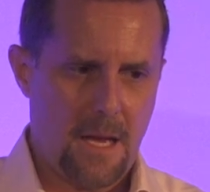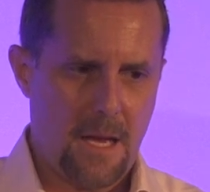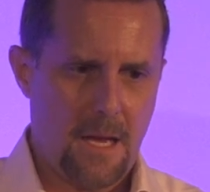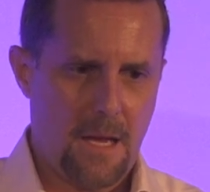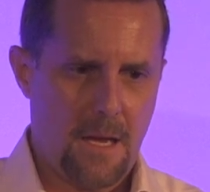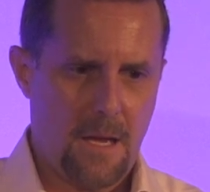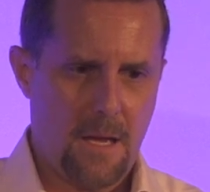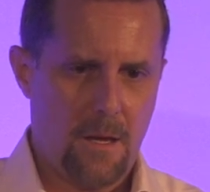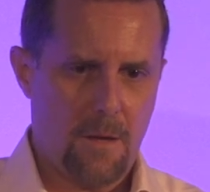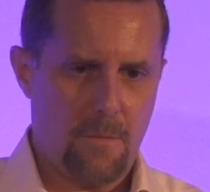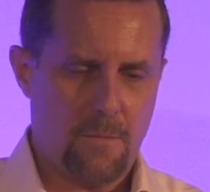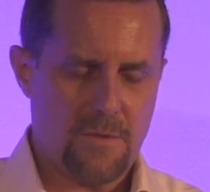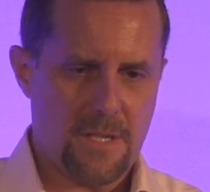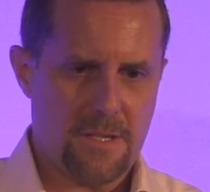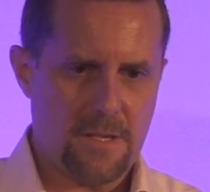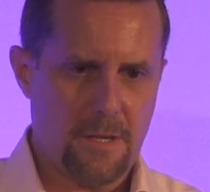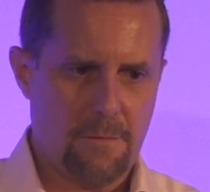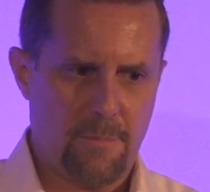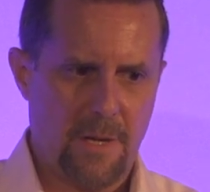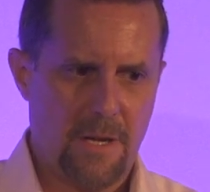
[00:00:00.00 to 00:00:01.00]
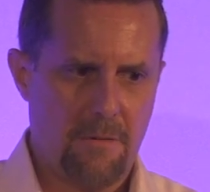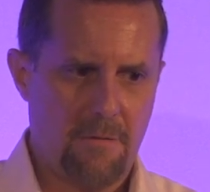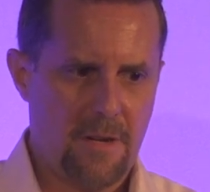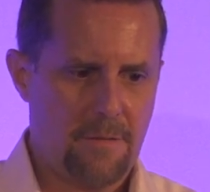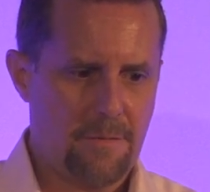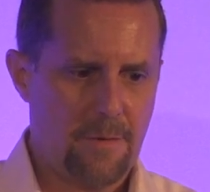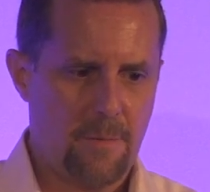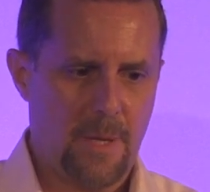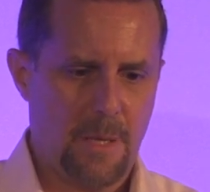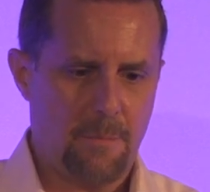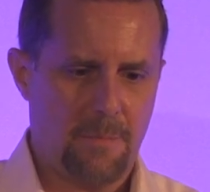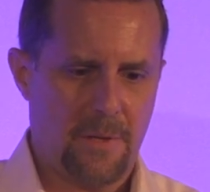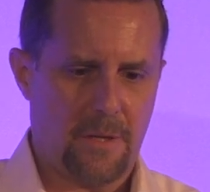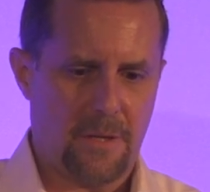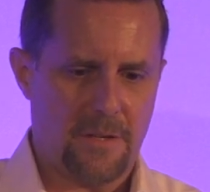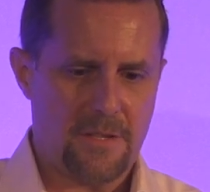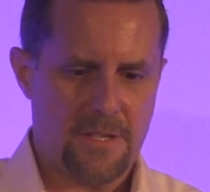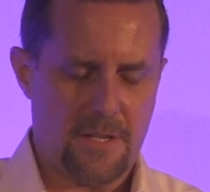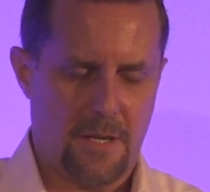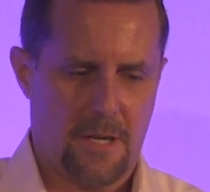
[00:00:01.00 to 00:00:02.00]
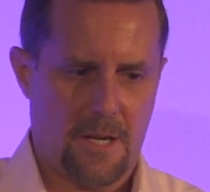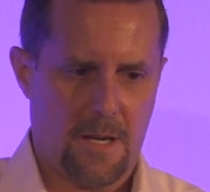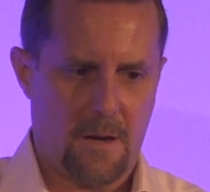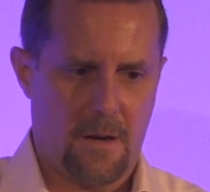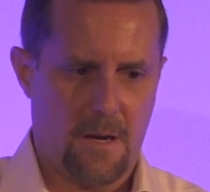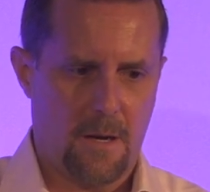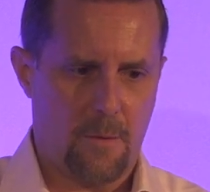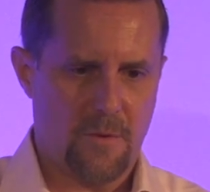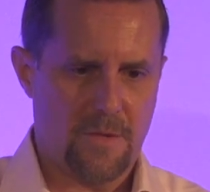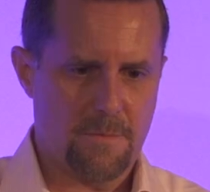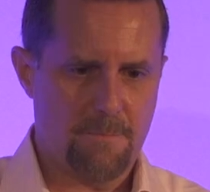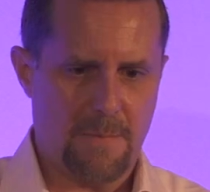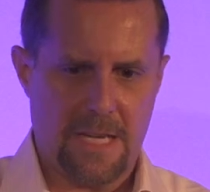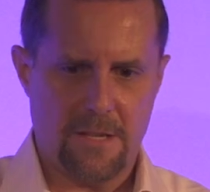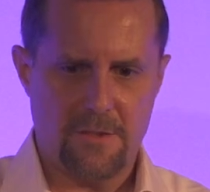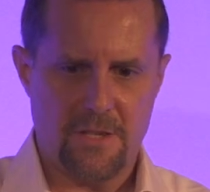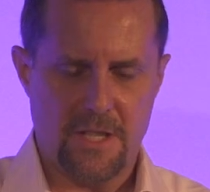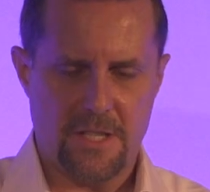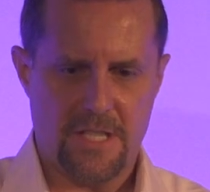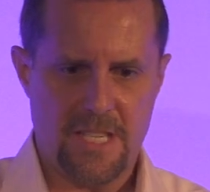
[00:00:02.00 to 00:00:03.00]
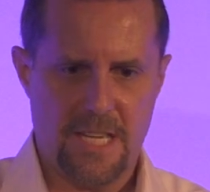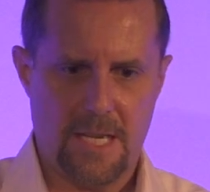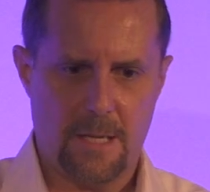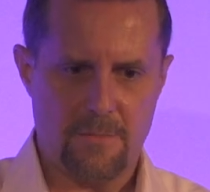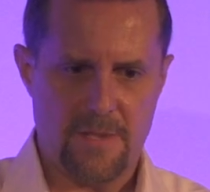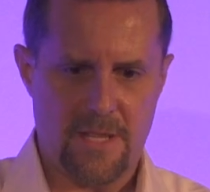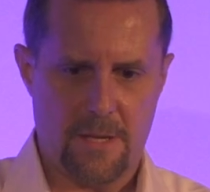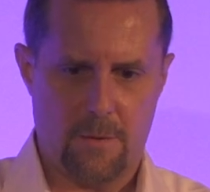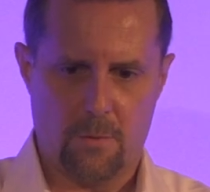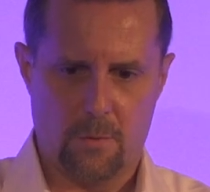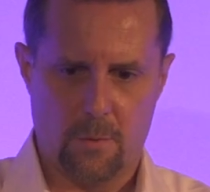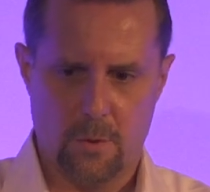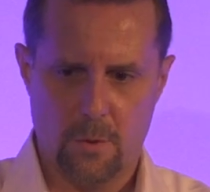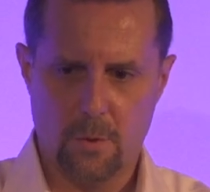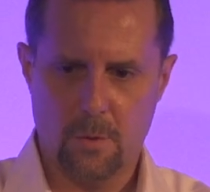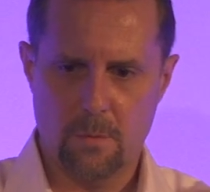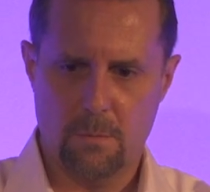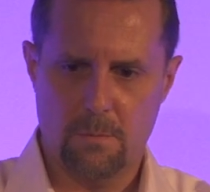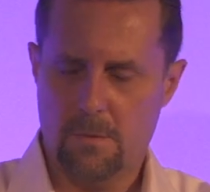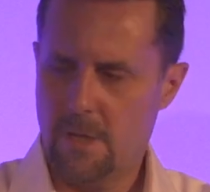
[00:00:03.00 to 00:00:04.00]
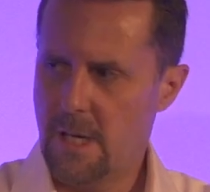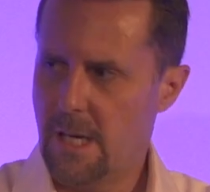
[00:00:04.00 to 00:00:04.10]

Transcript: It was a tough period for me because I was managing teams that were all